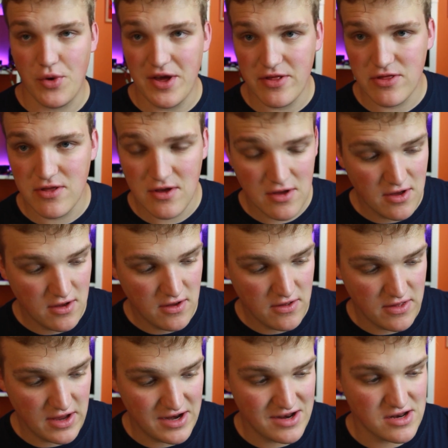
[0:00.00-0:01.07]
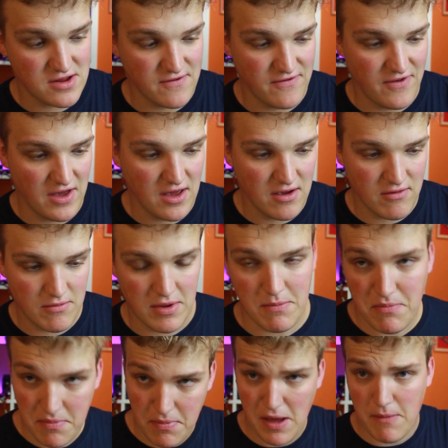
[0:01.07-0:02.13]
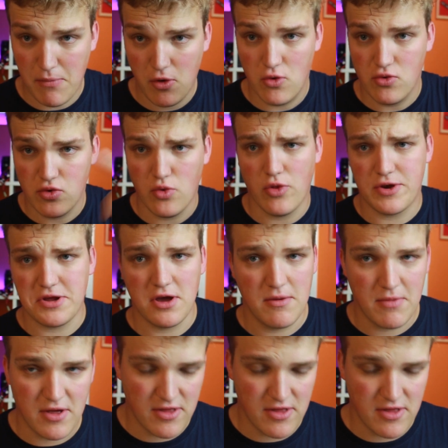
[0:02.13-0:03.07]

width they'd interfere and be being pulled all the time by